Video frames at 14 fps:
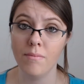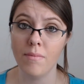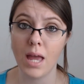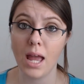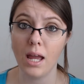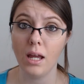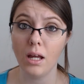
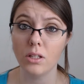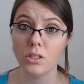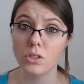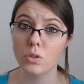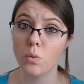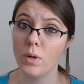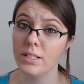May
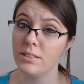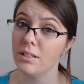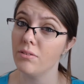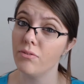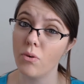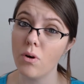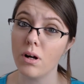
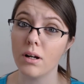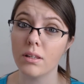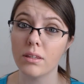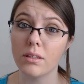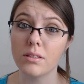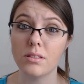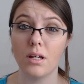
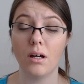24th.